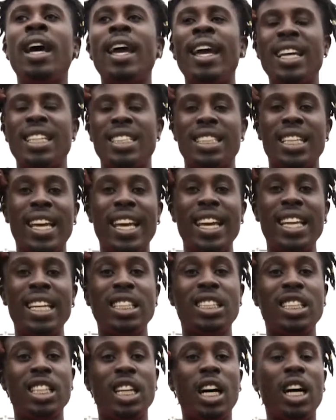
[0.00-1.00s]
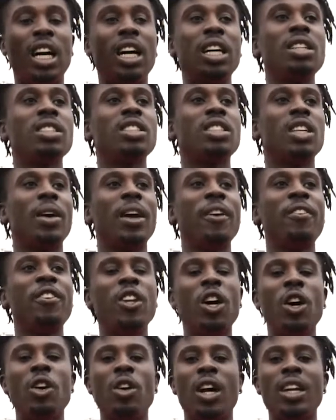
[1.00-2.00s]
it's easier. So if you
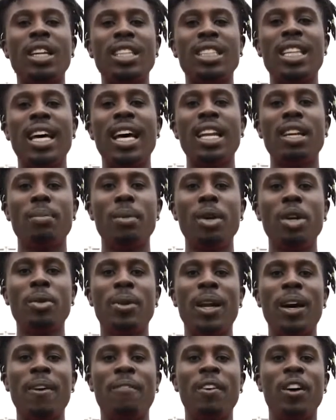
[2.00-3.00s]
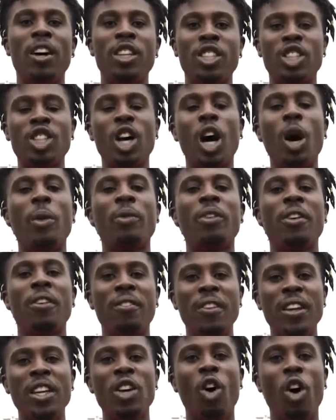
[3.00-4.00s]
don't understand the movement at first, start with your
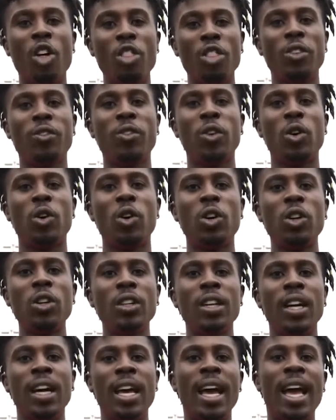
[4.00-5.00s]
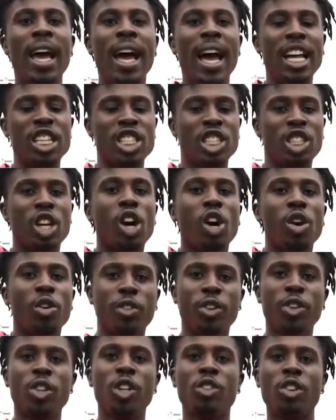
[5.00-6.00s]
feet on the floor and just go
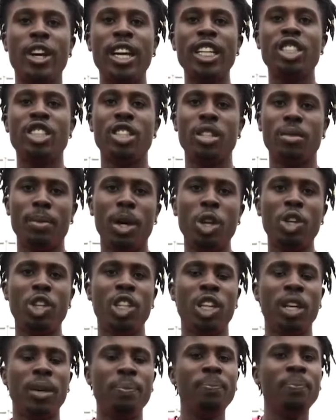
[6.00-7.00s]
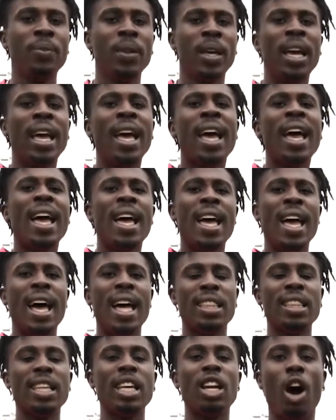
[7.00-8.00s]
through the ranges of motion.
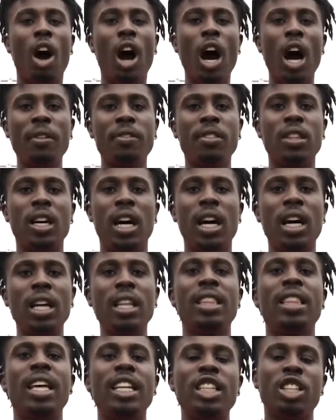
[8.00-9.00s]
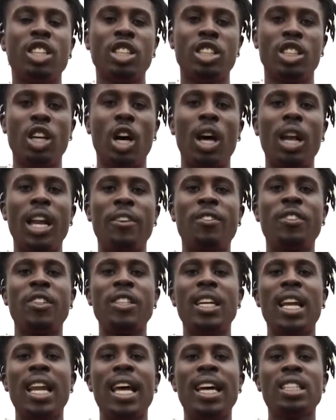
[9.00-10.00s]
And then after, then you can start lifting
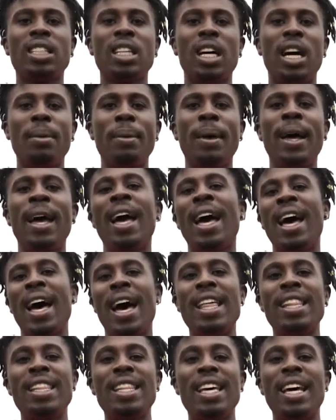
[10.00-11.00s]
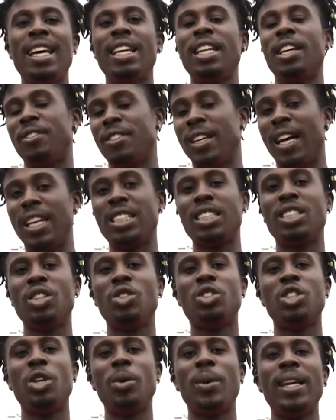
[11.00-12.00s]
your legs up. And then if that's still
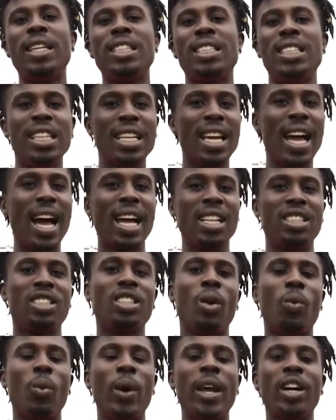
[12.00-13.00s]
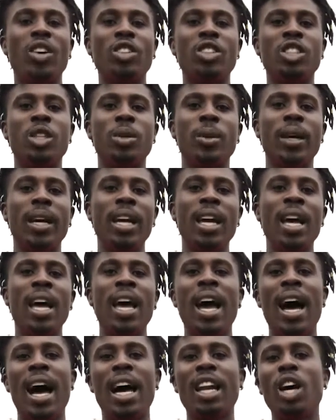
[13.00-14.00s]
too easy, add some weight onto it.
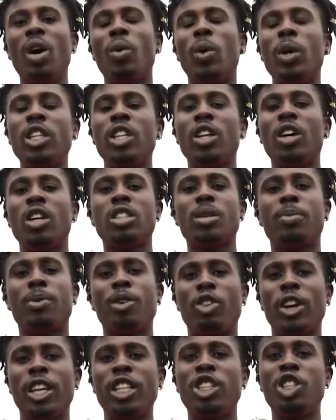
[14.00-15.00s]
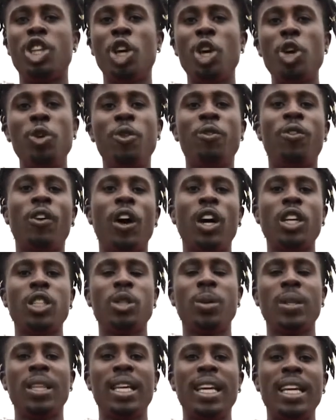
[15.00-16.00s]
I don't want you lot to progress too
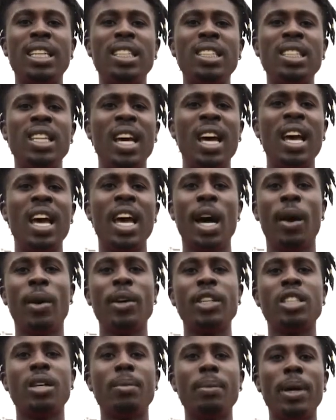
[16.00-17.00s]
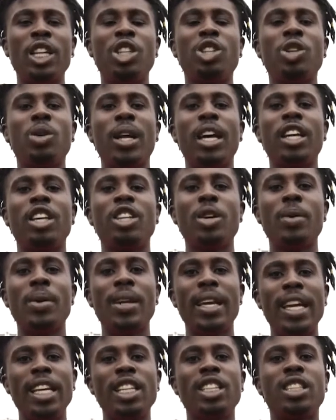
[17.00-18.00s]
fast with these. I want you to make sure that you're doing
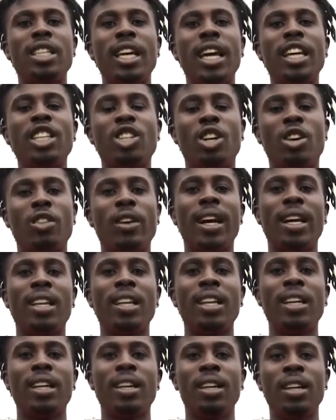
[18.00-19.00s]
each stage correctly.